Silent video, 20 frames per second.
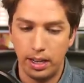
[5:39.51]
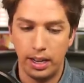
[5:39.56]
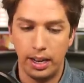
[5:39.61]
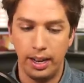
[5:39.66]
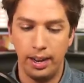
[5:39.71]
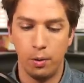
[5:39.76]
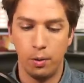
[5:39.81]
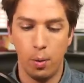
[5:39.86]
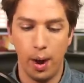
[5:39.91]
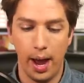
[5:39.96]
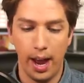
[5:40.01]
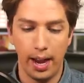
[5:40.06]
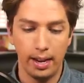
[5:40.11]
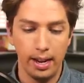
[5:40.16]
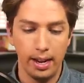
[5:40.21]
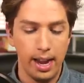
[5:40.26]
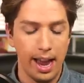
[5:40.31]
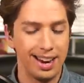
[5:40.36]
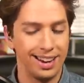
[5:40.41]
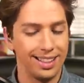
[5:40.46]
in a way,
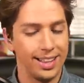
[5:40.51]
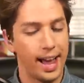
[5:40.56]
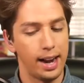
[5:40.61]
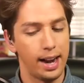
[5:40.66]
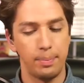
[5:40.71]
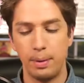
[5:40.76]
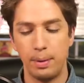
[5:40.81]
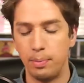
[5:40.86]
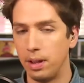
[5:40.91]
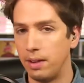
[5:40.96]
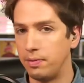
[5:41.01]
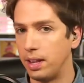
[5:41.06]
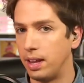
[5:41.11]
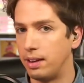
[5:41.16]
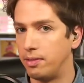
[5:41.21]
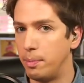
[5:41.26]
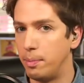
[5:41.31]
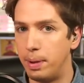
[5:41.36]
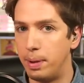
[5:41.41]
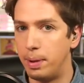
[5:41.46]
and a lot of people have a
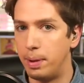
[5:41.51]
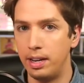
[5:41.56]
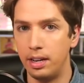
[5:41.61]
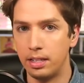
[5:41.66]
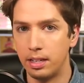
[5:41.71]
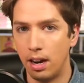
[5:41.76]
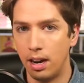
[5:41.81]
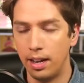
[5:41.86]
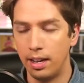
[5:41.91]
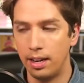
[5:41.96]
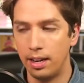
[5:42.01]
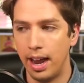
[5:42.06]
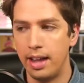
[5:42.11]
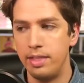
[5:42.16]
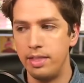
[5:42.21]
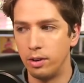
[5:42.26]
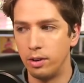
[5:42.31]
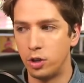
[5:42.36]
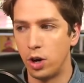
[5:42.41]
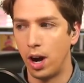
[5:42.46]
lot of opinions on it,
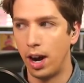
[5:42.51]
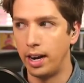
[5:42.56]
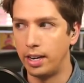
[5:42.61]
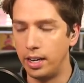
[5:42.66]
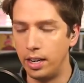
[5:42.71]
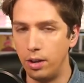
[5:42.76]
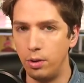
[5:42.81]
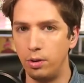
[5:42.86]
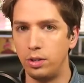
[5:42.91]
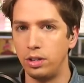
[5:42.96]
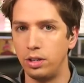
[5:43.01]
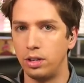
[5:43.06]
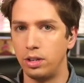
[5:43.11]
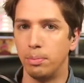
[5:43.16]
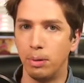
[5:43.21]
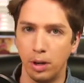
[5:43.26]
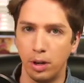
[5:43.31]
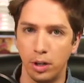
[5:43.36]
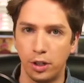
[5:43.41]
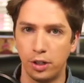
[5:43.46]
and they're trying to use it to
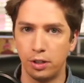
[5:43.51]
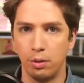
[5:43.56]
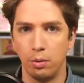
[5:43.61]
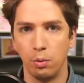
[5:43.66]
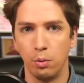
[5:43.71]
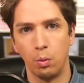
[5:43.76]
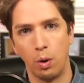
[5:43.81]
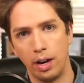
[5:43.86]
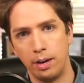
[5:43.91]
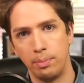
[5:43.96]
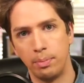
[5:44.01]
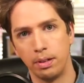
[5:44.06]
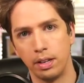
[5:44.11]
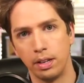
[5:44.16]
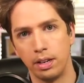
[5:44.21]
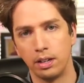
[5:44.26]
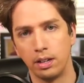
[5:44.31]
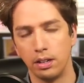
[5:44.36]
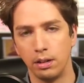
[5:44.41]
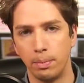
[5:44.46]
push one
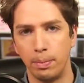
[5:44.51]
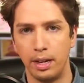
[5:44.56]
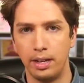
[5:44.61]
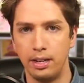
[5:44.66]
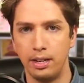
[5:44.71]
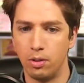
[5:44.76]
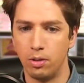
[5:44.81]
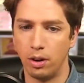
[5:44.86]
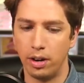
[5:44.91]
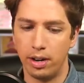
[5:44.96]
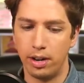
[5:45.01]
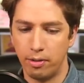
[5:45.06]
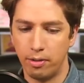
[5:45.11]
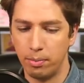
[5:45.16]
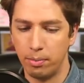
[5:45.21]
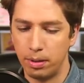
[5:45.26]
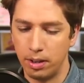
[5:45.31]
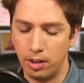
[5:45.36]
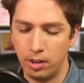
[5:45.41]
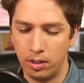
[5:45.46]
political opinion or a
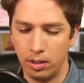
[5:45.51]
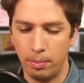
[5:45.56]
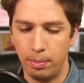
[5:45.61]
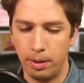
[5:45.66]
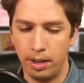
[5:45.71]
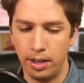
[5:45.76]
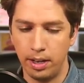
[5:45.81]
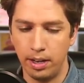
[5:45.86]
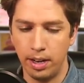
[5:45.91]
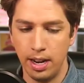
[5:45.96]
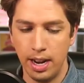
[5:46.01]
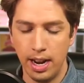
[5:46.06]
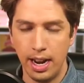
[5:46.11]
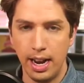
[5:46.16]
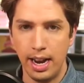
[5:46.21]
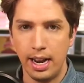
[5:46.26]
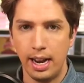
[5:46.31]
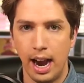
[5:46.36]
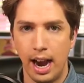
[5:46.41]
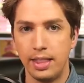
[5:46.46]
different political opinion,
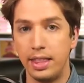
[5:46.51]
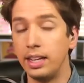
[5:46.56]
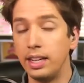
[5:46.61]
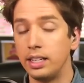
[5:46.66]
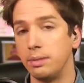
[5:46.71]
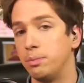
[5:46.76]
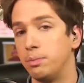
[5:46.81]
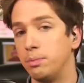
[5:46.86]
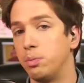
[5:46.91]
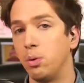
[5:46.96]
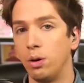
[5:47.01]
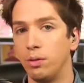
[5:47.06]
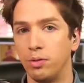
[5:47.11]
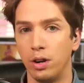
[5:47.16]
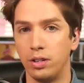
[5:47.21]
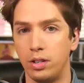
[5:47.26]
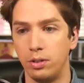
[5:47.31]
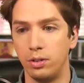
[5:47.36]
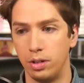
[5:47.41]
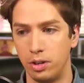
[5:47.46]
I think it's important for
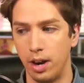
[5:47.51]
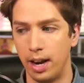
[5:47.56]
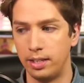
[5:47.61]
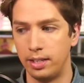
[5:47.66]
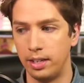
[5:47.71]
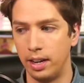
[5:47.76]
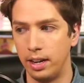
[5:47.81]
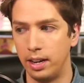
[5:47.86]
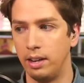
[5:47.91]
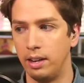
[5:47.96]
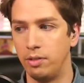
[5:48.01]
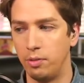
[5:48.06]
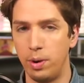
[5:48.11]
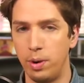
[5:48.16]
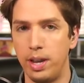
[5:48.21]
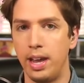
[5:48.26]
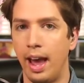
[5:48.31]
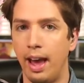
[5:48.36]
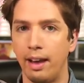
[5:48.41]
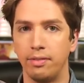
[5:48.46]
us to address it if
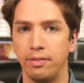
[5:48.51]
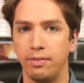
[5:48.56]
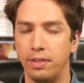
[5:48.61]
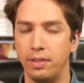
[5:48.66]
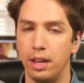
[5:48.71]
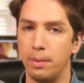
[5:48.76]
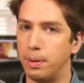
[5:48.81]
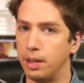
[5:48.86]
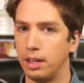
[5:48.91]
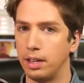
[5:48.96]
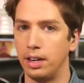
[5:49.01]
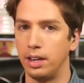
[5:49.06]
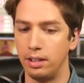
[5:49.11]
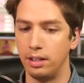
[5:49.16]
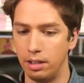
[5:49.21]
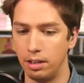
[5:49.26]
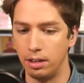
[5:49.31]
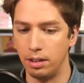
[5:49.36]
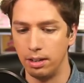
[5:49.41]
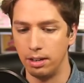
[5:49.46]
we have the
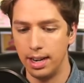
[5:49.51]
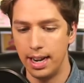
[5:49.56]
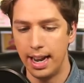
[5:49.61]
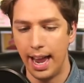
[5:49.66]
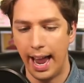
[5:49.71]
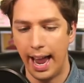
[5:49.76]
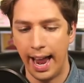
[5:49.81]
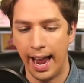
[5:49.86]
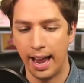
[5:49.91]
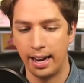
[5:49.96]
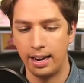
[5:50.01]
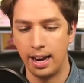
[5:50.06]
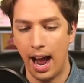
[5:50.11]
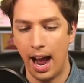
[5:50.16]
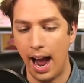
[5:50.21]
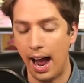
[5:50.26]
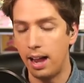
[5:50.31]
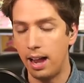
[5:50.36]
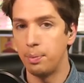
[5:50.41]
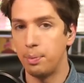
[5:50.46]
ability to. And
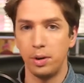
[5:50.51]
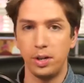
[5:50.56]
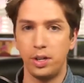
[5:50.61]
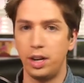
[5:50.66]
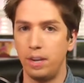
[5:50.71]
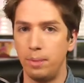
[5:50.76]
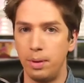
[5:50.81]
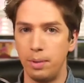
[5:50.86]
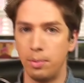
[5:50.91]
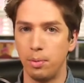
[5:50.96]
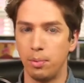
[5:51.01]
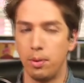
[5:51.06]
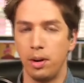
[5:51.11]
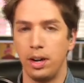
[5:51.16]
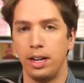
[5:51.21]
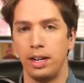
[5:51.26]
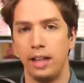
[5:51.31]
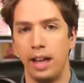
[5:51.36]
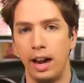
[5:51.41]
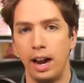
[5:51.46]
I appreciate people
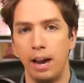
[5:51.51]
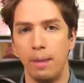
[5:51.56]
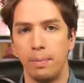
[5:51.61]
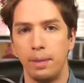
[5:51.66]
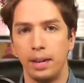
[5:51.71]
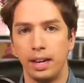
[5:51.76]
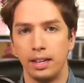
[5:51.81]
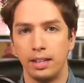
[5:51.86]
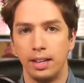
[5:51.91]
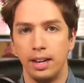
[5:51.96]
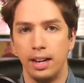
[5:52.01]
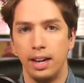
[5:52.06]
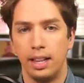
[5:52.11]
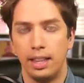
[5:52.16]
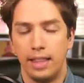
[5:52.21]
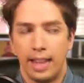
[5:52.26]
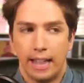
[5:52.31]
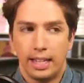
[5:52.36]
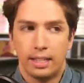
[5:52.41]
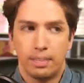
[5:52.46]
bringing that up because
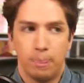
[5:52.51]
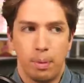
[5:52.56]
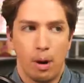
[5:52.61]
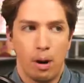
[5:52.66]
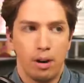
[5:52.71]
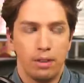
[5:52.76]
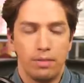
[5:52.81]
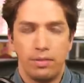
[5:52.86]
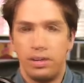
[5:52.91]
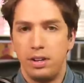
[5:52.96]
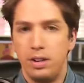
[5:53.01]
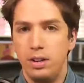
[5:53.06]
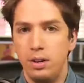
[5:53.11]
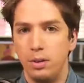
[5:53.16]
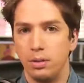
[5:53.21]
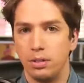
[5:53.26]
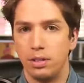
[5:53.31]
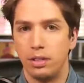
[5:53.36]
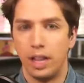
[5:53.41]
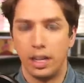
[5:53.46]
that's part of the
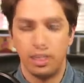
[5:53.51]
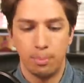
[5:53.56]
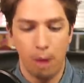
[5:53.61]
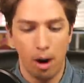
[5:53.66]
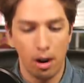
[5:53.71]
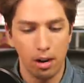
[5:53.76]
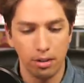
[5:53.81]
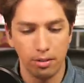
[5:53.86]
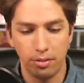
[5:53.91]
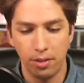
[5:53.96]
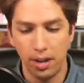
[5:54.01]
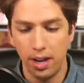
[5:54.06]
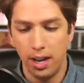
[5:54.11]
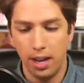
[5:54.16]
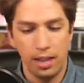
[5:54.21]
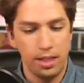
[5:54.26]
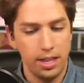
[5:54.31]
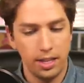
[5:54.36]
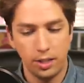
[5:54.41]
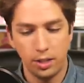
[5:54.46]
news. That's part of
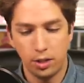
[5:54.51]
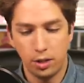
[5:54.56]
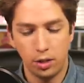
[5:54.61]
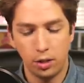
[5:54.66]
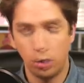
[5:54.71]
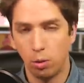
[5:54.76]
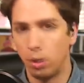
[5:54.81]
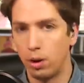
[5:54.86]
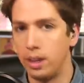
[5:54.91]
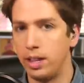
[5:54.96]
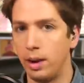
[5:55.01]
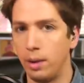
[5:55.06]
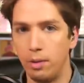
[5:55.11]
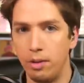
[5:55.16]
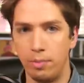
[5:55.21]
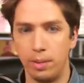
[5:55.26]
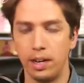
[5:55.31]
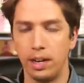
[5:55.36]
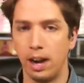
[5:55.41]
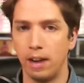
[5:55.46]
this story that
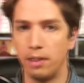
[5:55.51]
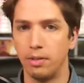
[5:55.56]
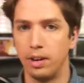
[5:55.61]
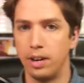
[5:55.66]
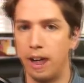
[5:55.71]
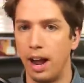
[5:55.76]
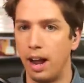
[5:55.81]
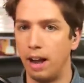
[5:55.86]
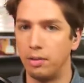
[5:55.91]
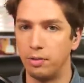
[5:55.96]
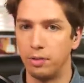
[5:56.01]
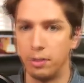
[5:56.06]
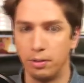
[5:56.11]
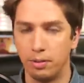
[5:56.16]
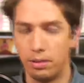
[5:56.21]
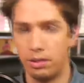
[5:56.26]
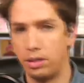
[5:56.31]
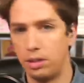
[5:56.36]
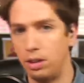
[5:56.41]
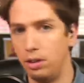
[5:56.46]
we've been covering now for
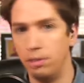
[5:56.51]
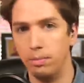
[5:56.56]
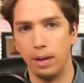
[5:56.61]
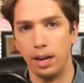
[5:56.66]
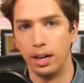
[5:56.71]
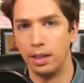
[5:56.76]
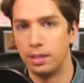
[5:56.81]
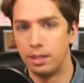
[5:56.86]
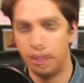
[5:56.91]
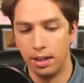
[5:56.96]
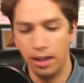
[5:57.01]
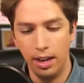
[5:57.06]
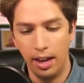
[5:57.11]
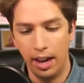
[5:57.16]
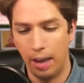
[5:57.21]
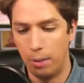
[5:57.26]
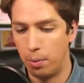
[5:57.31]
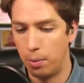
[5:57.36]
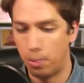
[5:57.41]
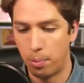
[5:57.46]
two months,
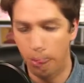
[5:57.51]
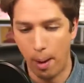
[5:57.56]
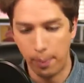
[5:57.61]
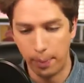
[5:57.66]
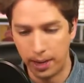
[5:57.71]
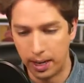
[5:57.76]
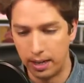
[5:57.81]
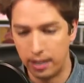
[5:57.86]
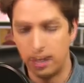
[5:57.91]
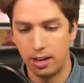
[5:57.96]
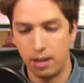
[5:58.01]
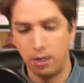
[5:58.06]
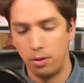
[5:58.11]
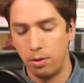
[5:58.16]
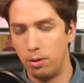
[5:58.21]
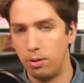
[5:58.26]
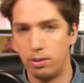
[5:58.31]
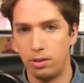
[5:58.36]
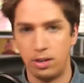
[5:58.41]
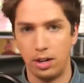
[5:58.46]
and we will probably
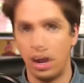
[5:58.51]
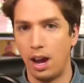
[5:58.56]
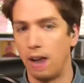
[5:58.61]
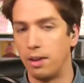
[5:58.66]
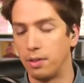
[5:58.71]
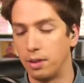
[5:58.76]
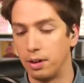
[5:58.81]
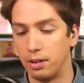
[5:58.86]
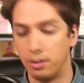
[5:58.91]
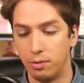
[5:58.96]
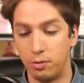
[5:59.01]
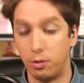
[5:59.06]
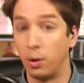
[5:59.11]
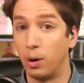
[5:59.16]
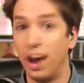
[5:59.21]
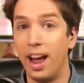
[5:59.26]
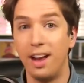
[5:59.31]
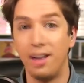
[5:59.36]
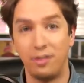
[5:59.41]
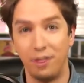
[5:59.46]
continue to cover
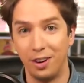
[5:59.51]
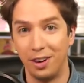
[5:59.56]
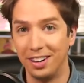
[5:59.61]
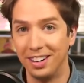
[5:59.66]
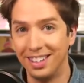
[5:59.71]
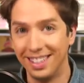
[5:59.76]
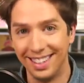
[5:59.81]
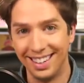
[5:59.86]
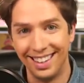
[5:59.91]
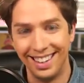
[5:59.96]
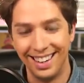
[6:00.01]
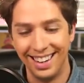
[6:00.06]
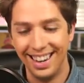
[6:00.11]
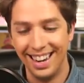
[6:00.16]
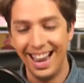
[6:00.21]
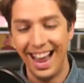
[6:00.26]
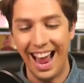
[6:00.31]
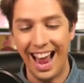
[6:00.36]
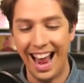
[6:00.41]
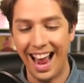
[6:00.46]
forever.
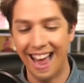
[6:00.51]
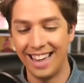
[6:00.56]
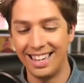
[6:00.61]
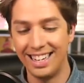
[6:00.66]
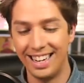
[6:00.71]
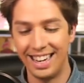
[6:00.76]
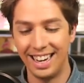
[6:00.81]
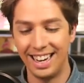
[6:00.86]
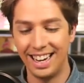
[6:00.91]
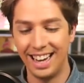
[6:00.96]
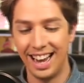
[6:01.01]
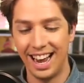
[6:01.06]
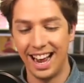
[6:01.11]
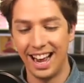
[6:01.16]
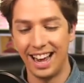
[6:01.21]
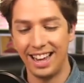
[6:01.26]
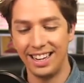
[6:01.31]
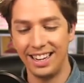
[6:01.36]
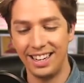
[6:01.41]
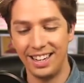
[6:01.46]
And,
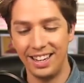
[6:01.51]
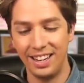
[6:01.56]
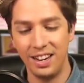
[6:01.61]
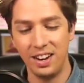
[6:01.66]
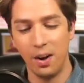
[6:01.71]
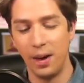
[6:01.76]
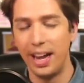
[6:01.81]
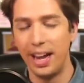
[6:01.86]
uh, you know,